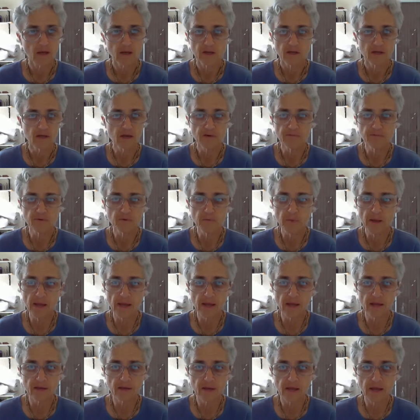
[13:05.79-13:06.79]
never
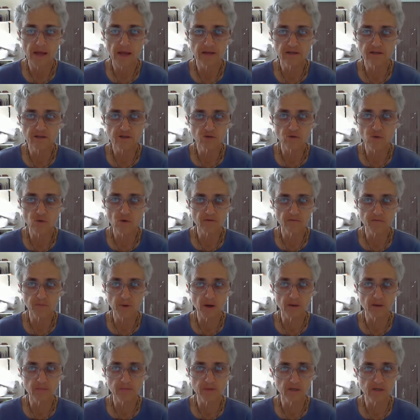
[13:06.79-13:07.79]
made any sort of
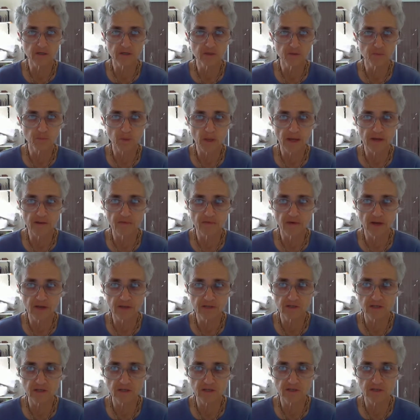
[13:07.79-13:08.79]
public display of
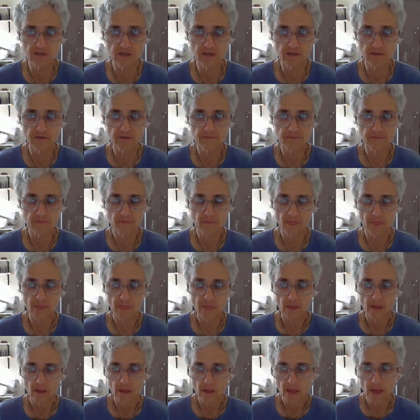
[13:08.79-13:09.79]
ecstasy,
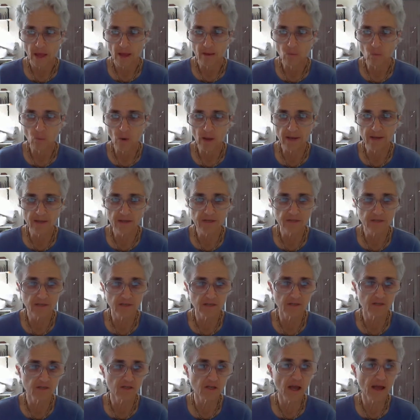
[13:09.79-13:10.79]
and when his
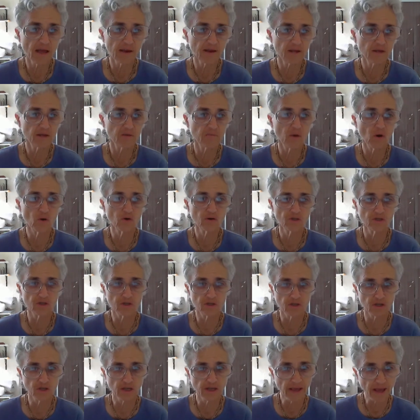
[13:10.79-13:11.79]
ecstatic
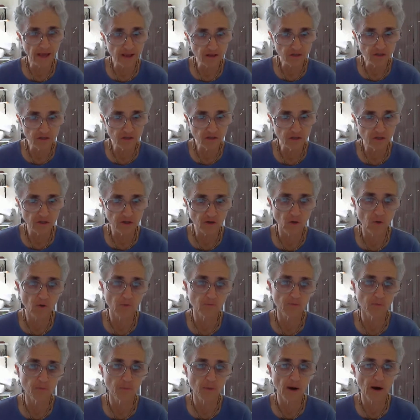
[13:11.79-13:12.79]
emotions occasionally
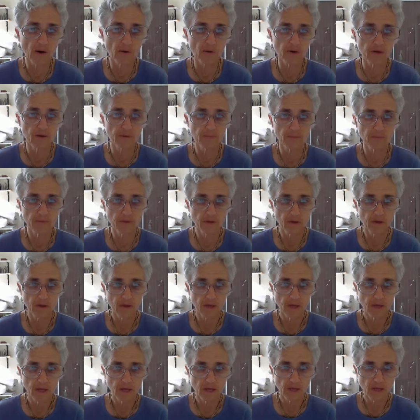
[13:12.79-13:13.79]
overpowered him,
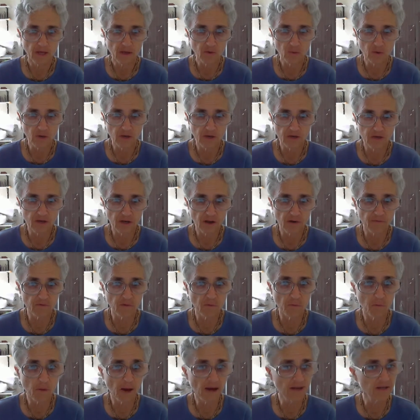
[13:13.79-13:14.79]
he would endeavor
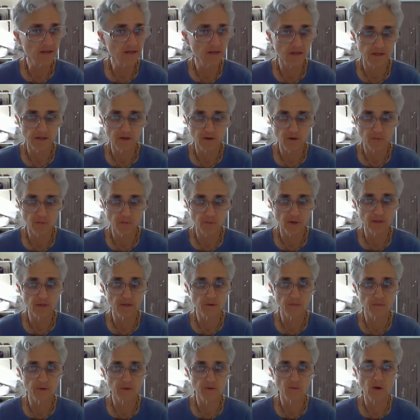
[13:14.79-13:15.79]
mightily to bring
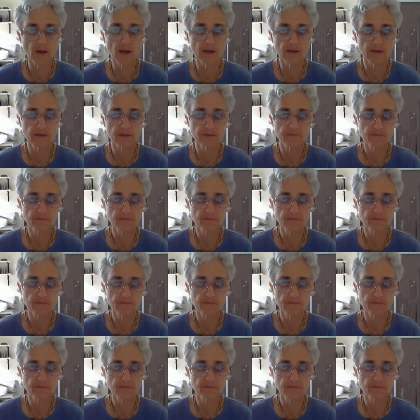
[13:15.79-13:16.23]
them in rein.